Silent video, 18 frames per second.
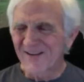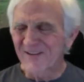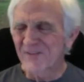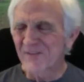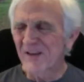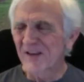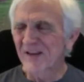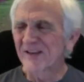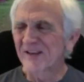and
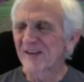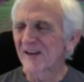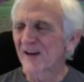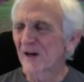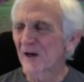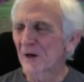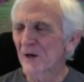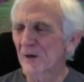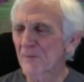then
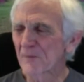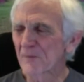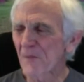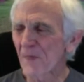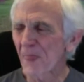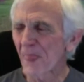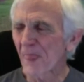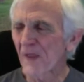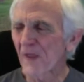um,
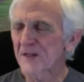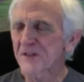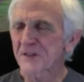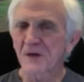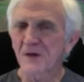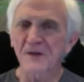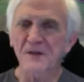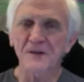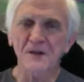I
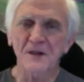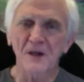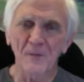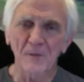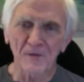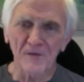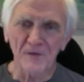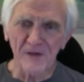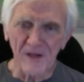saw the
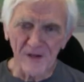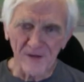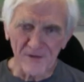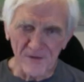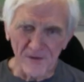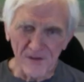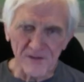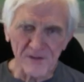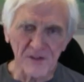couple
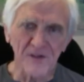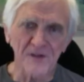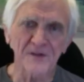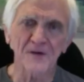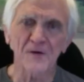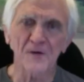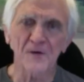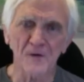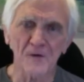together. I saw
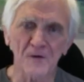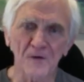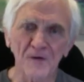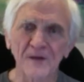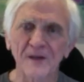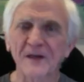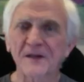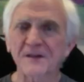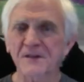the girl,
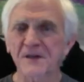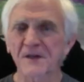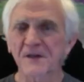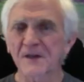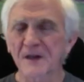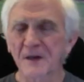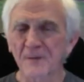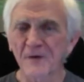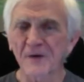and then I saw the
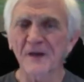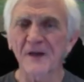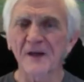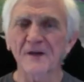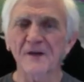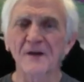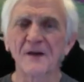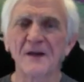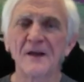couple
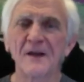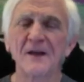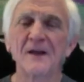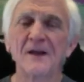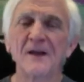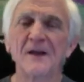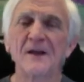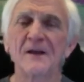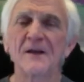together.
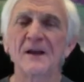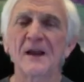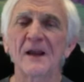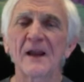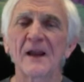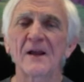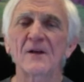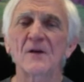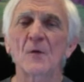
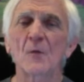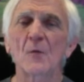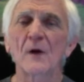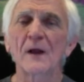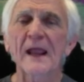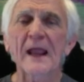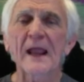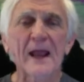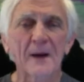And
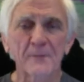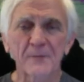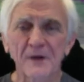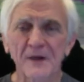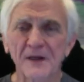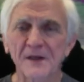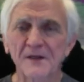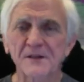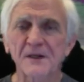what
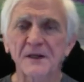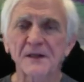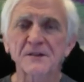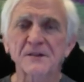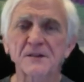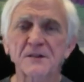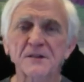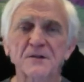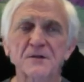happened is I
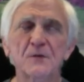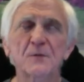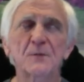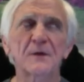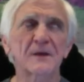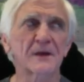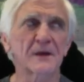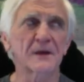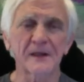
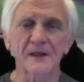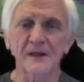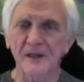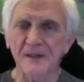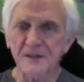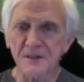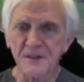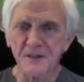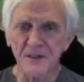stupidly
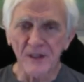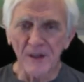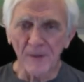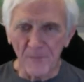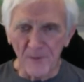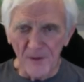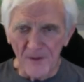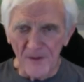let slip